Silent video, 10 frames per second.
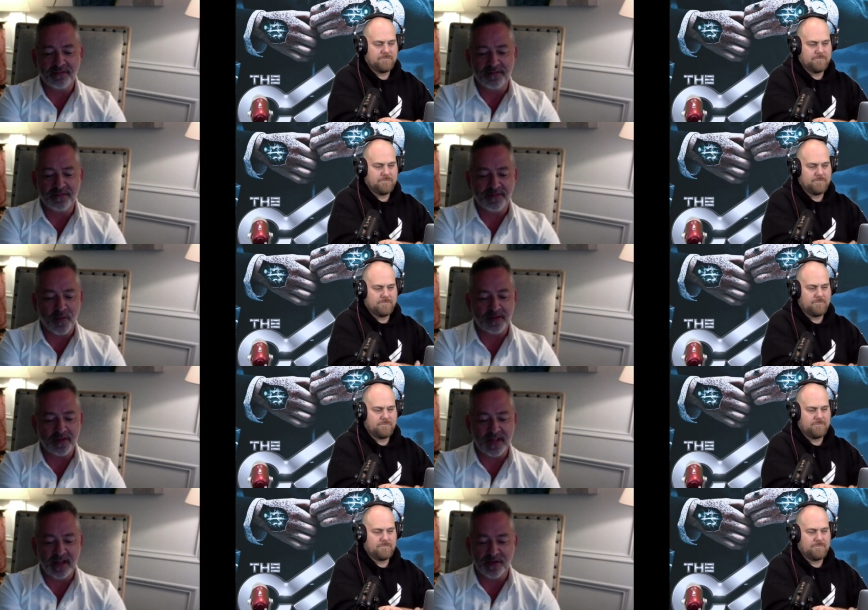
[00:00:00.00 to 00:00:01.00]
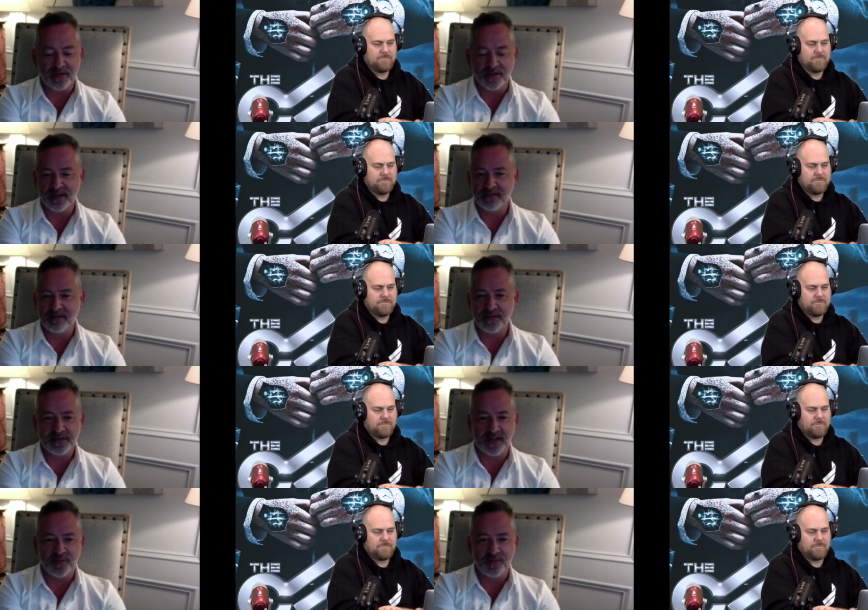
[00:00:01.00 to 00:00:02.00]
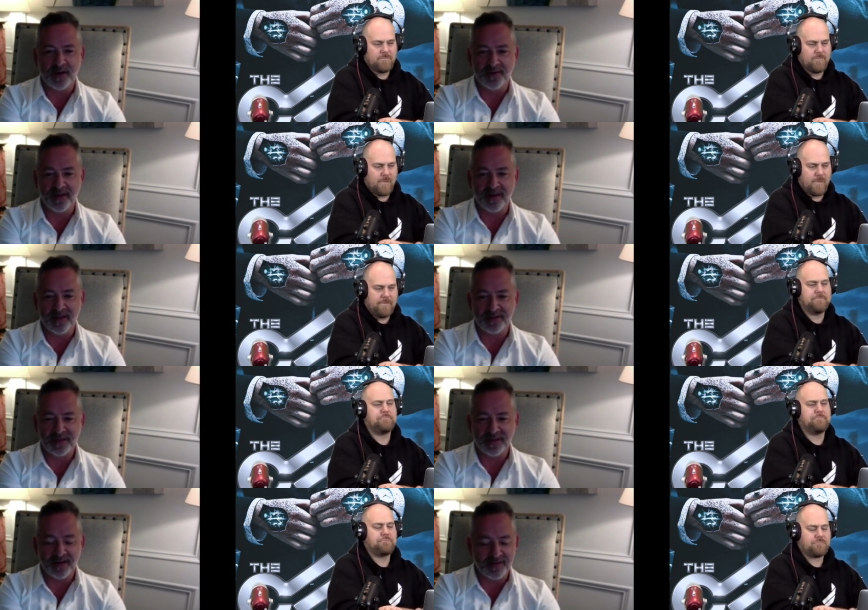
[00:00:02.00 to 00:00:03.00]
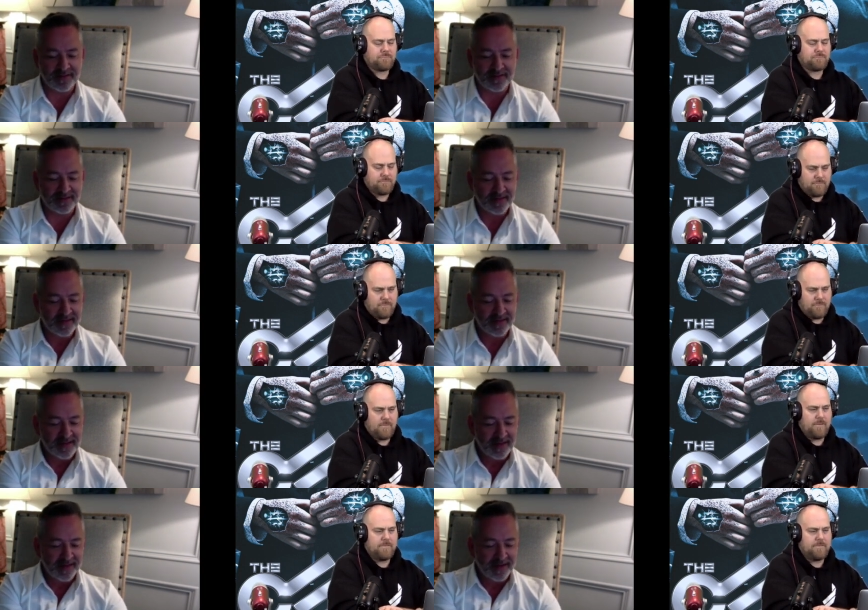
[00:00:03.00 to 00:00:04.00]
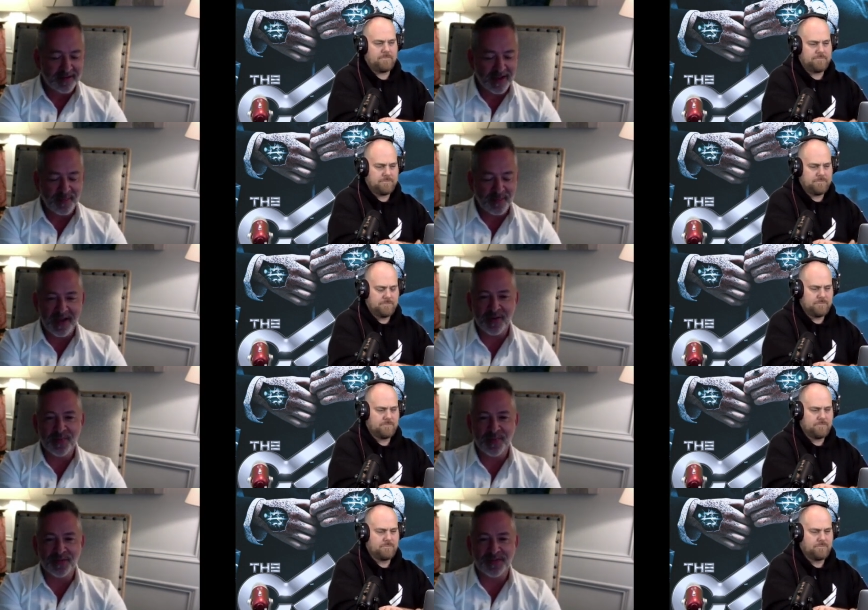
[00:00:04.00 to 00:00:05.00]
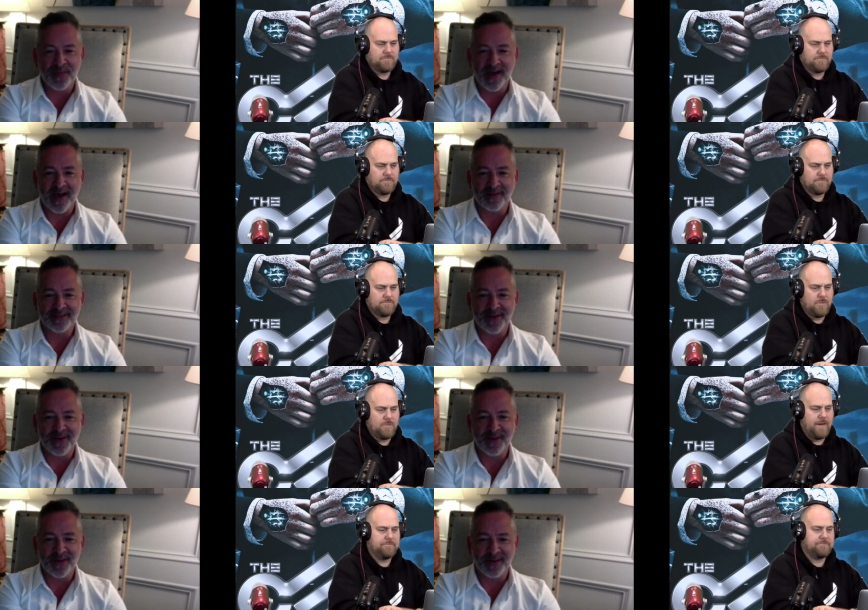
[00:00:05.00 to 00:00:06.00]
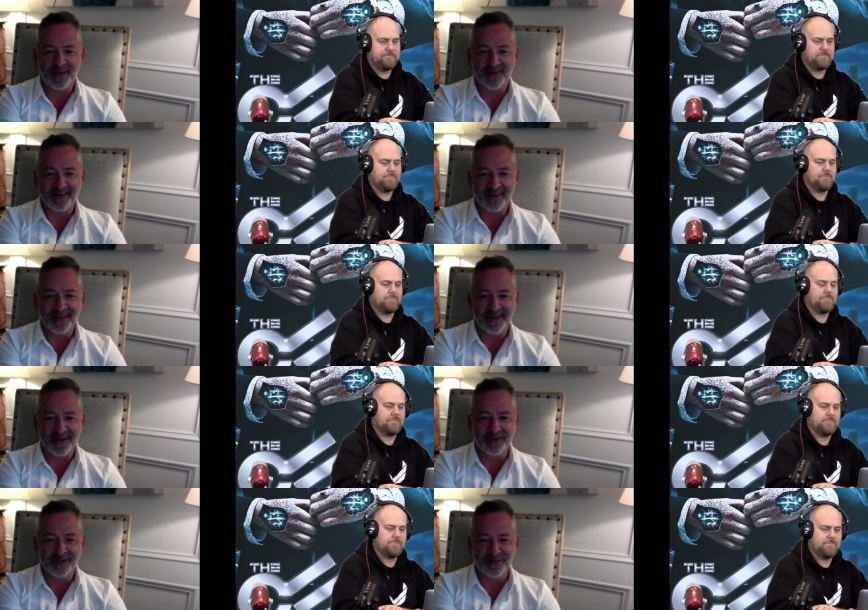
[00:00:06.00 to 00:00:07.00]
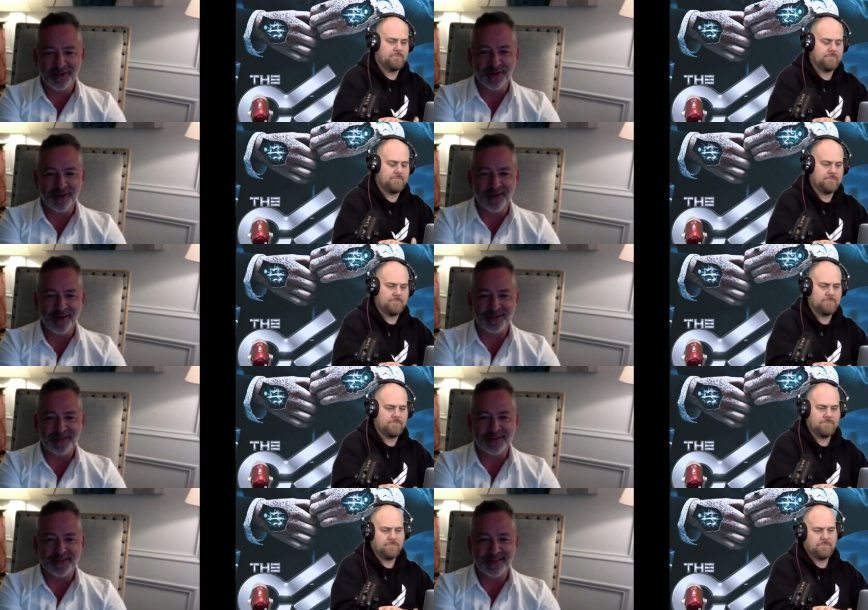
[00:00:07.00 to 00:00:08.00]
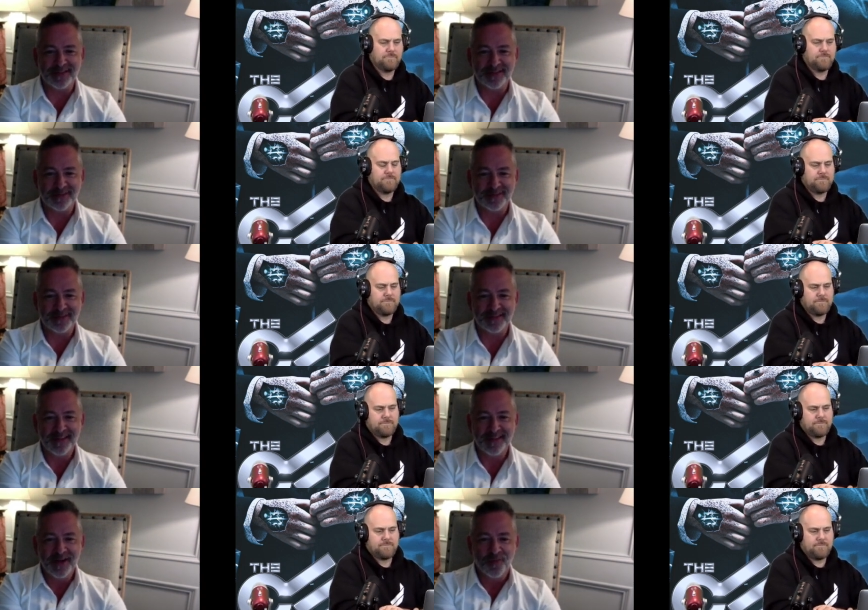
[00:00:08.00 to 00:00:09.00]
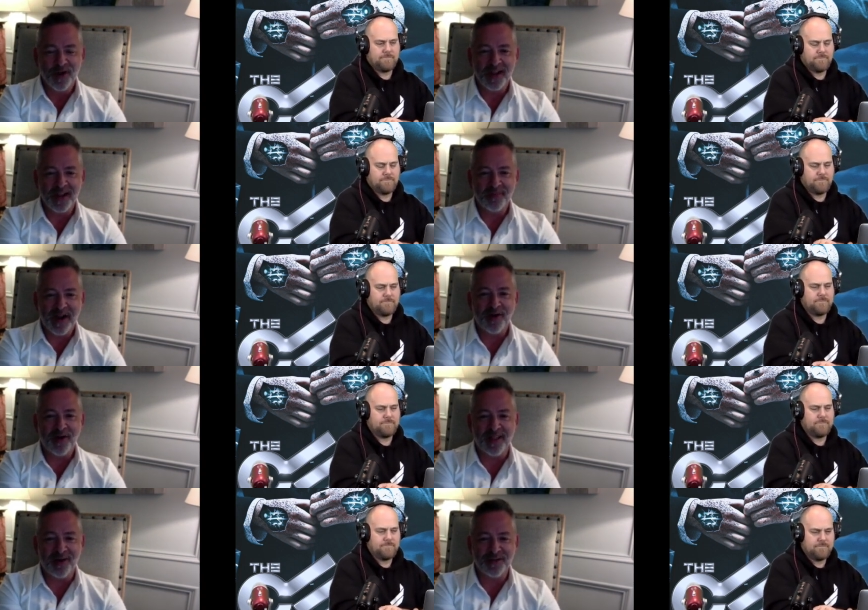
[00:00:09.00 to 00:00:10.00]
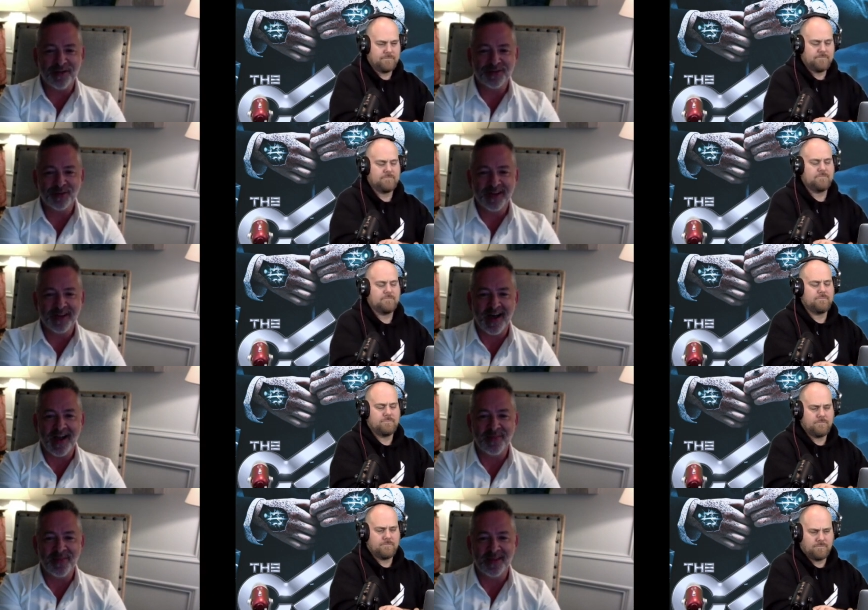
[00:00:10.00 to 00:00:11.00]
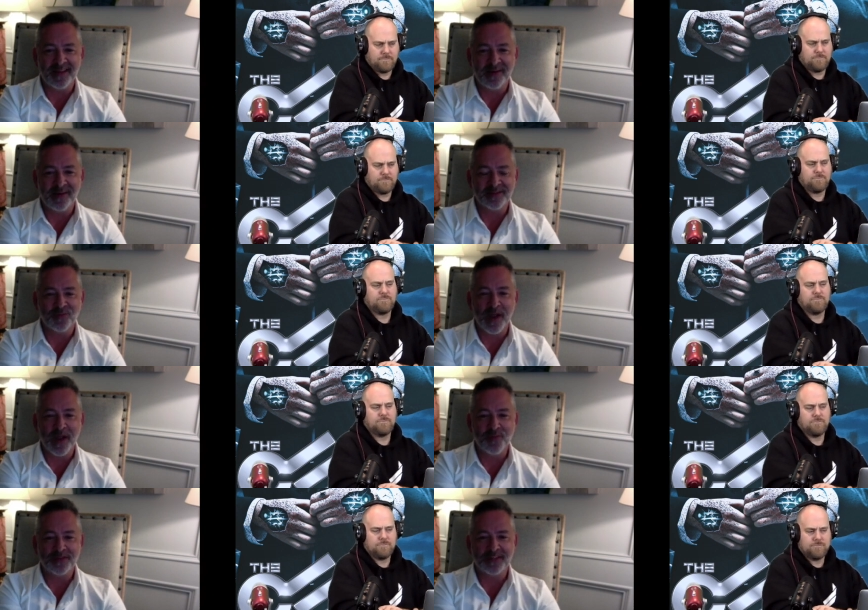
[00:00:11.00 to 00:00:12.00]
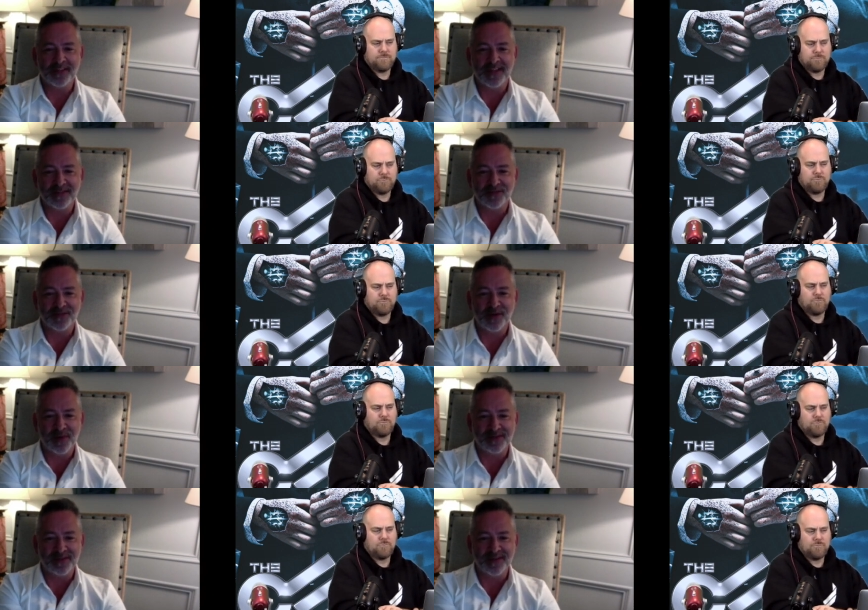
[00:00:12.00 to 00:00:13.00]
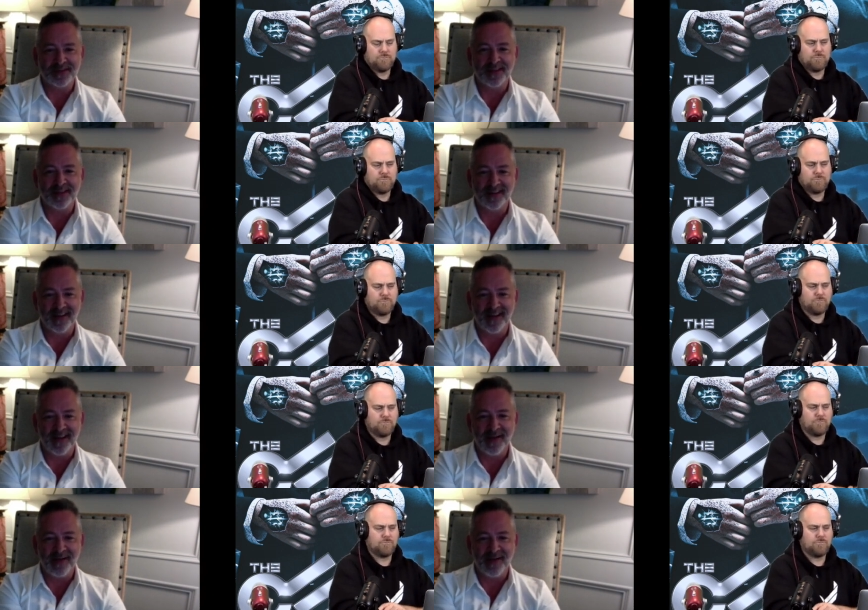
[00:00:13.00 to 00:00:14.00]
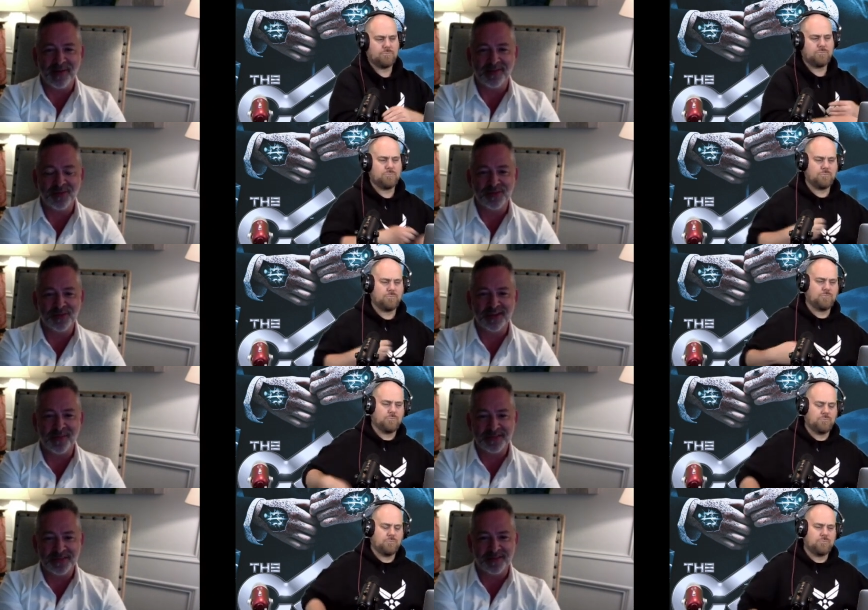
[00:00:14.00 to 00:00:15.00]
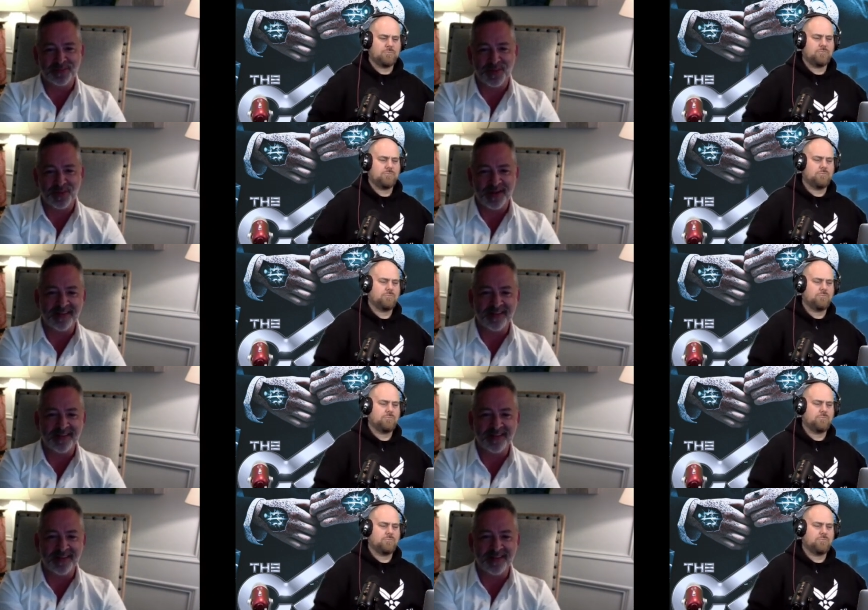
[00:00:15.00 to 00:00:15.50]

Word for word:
Speaker 1: 14 13 15 whatever it is you know it's you know, you got to pay your bills somehow. So, right. you know, clearly it was, it was running parallel this whole time. And I was way more successful at business than I had been at music up to this point.